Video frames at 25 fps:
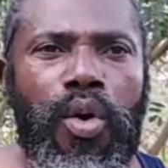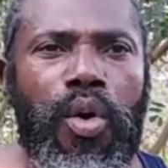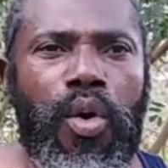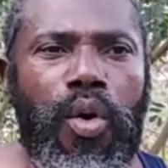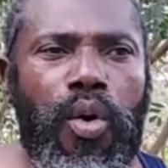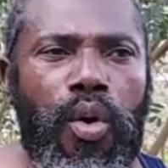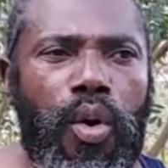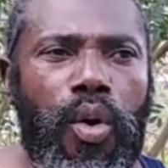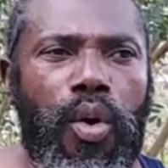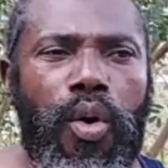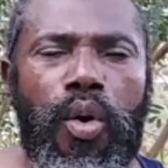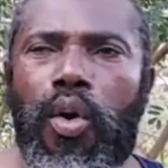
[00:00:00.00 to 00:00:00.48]

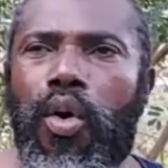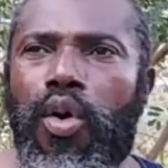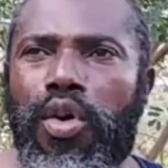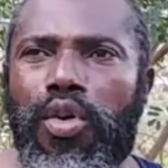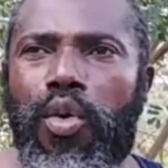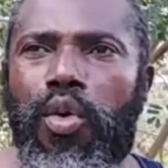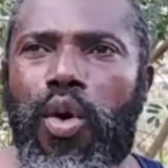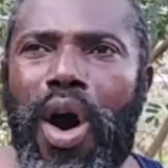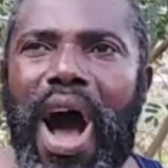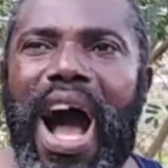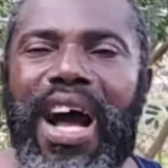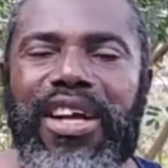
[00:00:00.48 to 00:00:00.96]

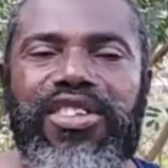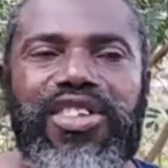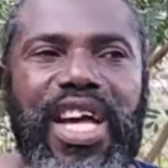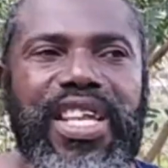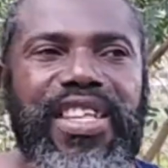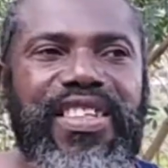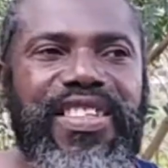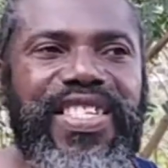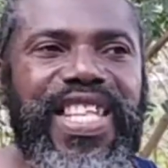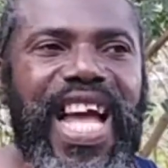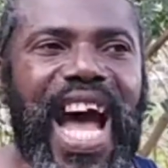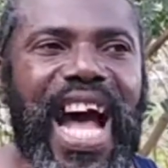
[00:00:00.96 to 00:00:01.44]
who
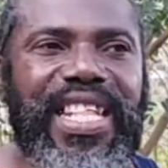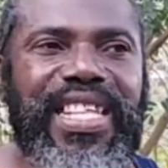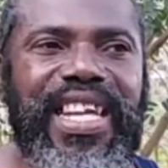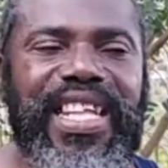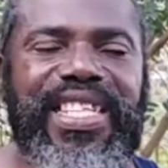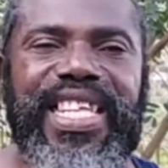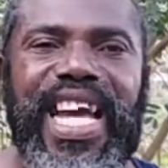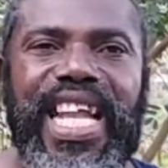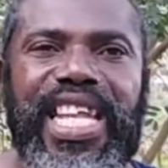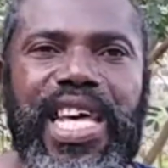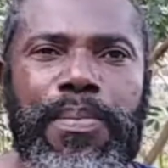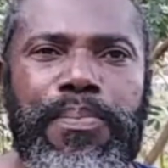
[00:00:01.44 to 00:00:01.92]
actually
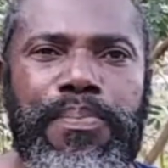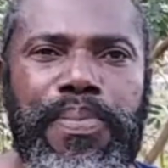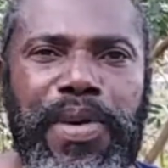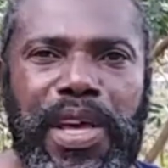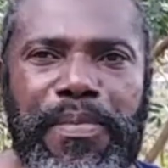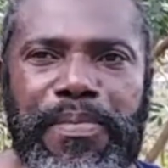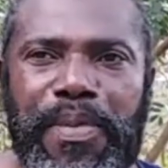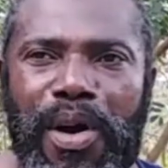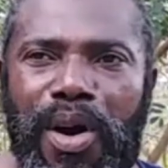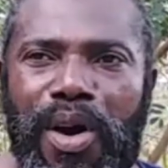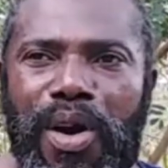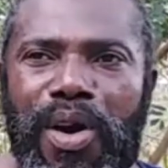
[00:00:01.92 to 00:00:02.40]
started telling
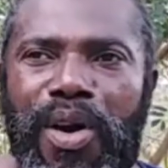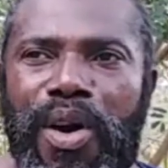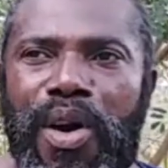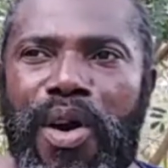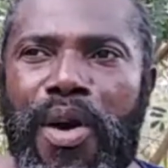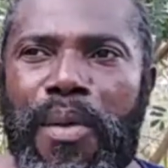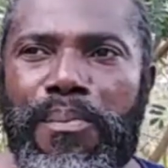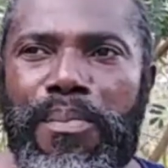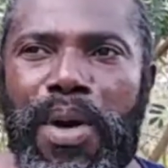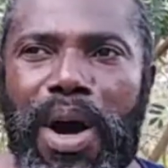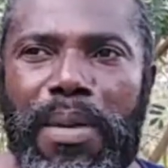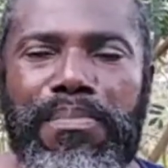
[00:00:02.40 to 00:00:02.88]
people
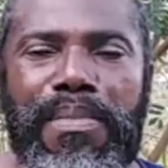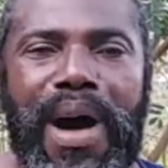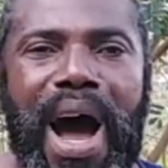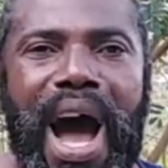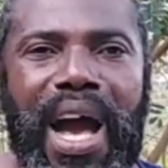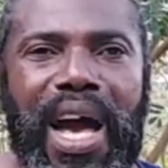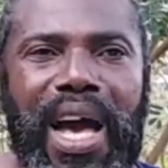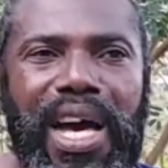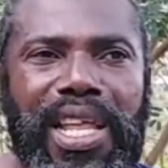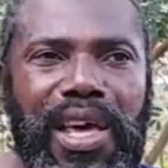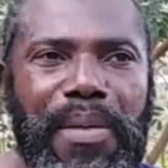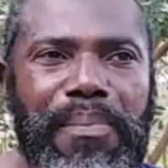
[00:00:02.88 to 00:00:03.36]
about
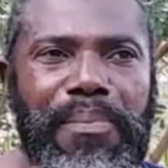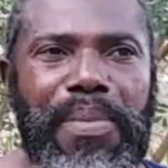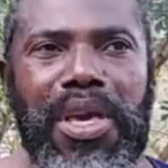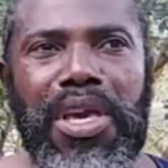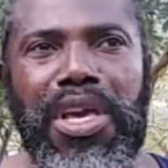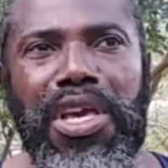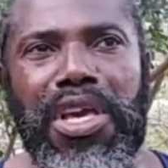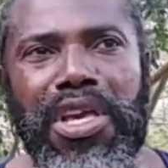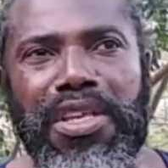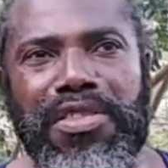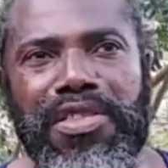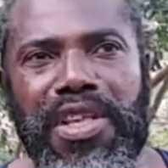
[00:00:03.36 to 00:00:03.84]
mark of the
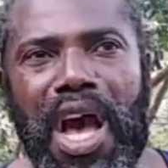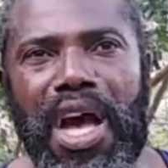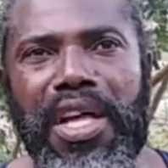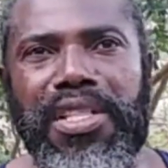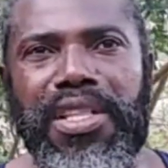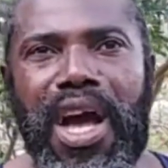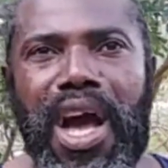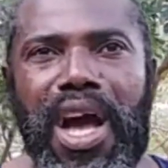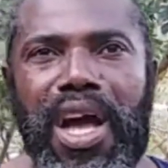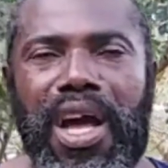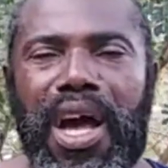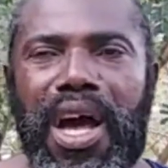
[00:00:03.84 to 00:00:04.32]
beast
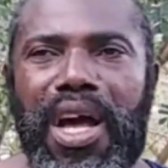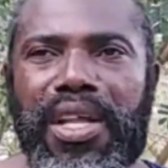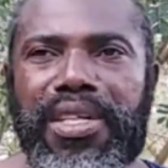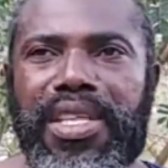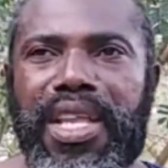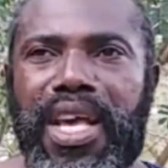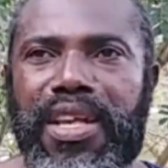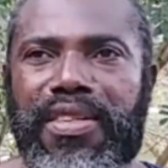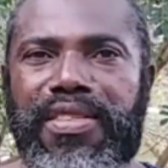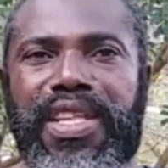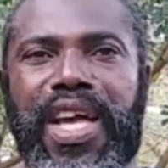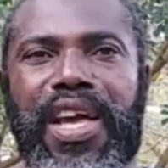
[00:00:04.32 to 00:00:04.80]
and
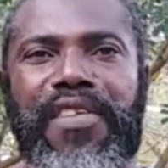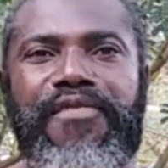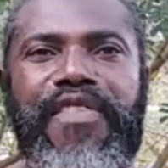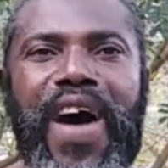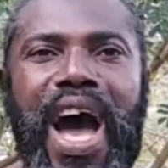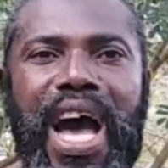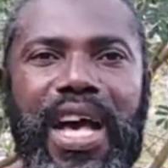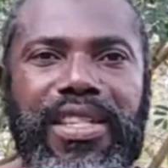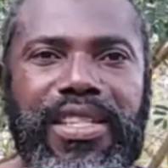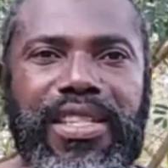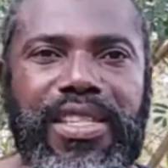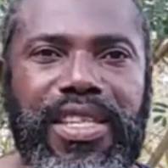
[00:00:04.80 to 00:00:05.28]
this damn
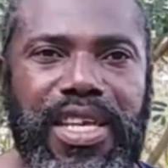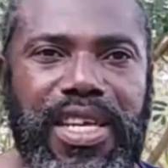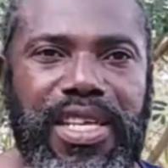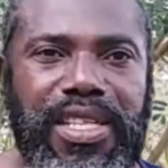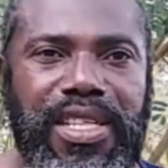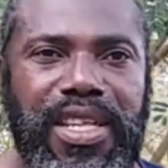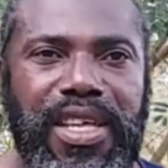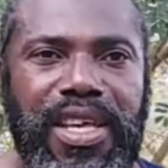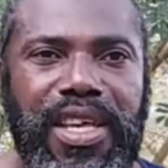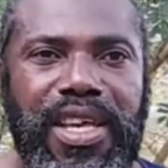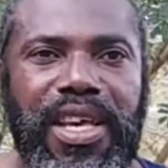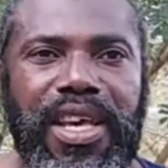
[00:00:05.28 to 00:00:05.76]

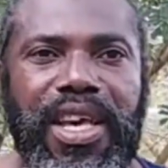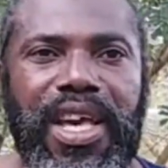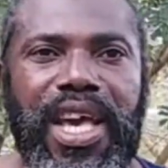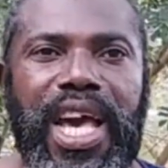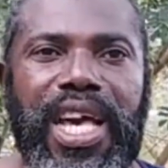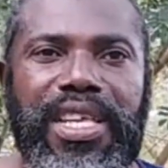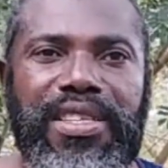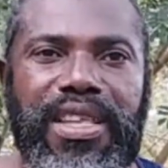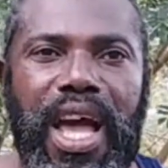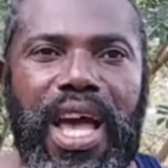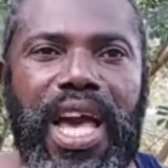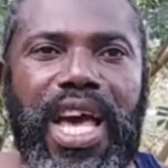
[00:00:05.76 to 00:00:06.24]
vaccine,
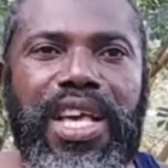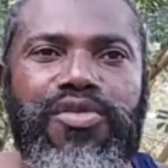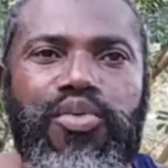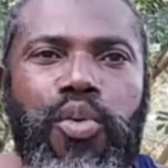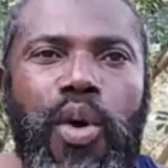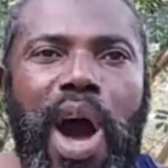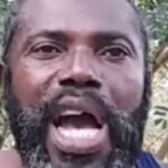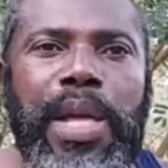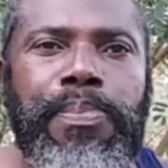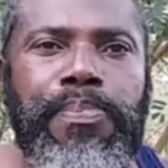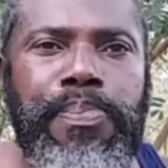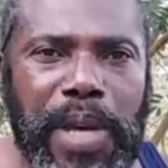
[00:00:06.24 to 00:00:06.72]
it's
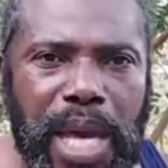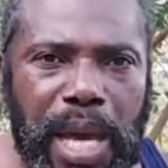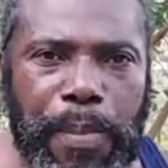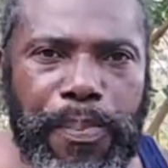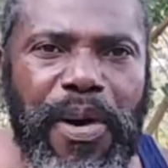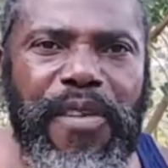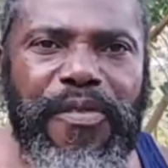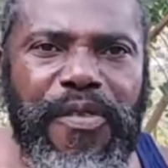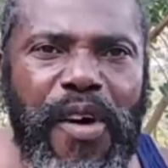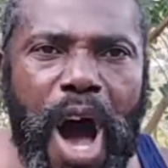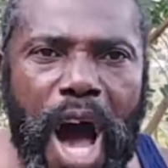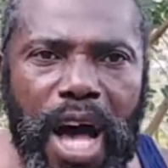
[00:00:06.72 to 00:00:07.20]
white
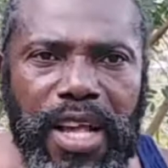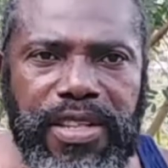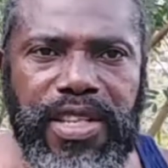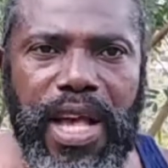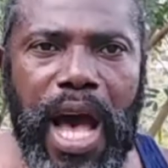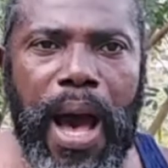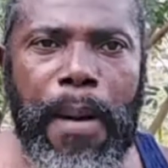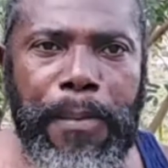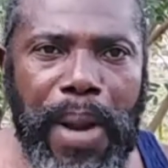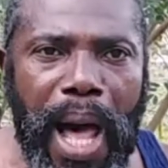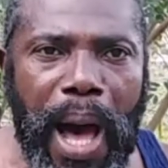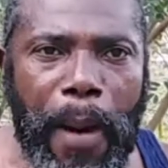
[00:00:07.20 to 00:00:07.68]
people first
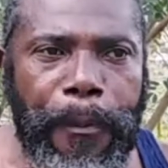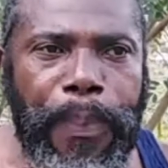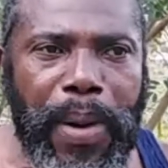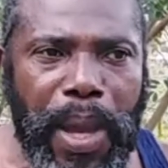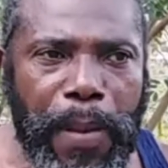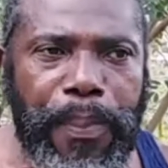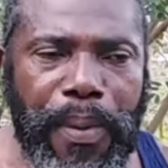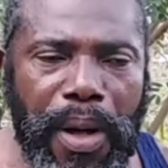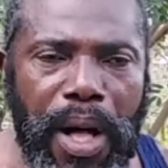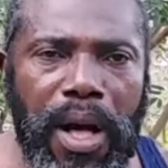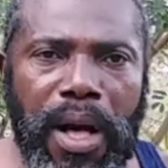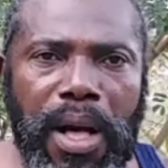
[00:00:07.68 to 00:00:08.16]
and black
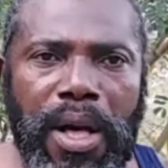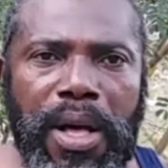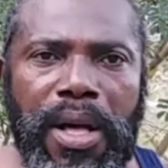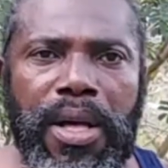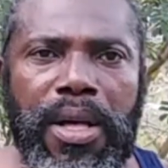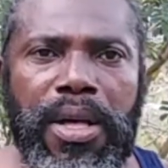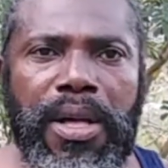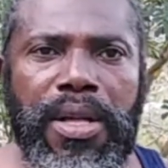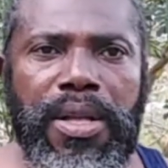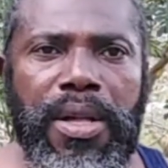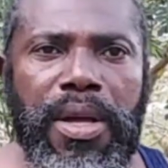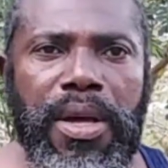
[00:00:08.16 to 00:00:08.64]
people,
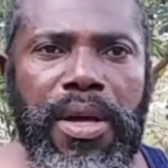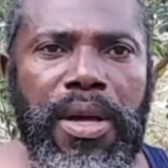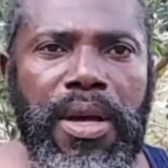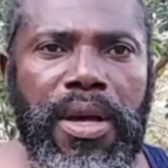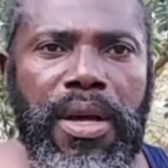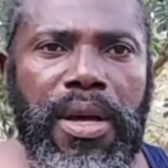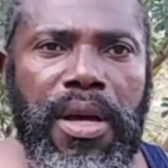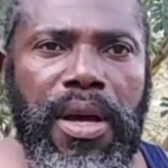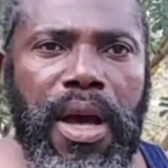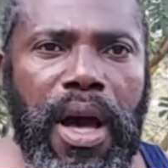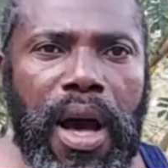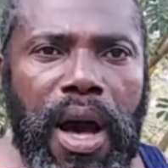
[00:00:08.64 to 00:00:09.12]

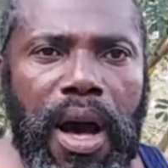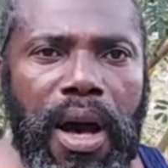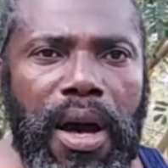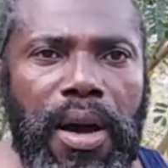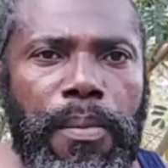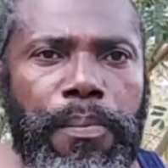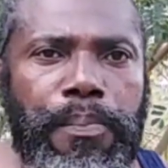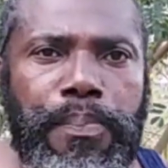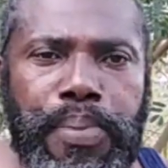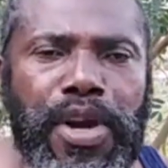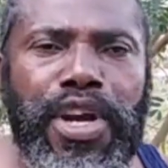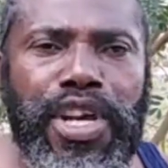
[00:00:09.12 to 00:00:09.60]

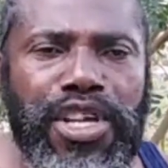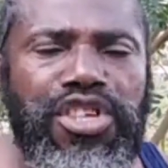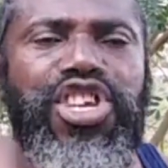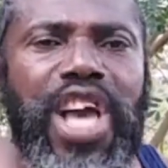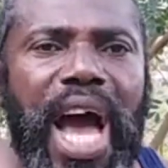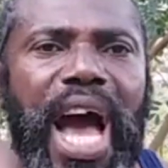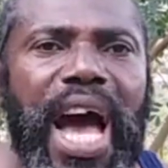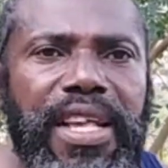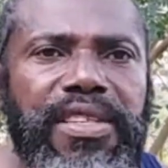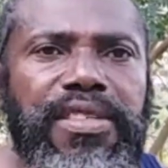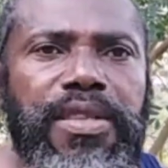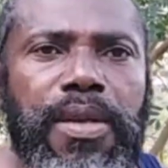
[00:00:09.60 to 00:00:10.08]

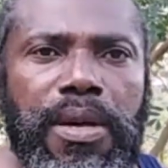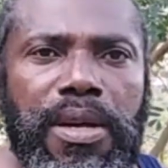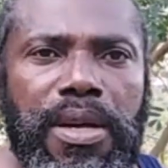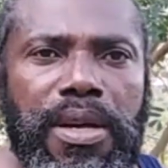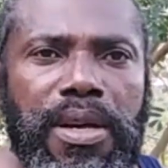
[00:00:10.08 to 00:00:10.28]
preachers,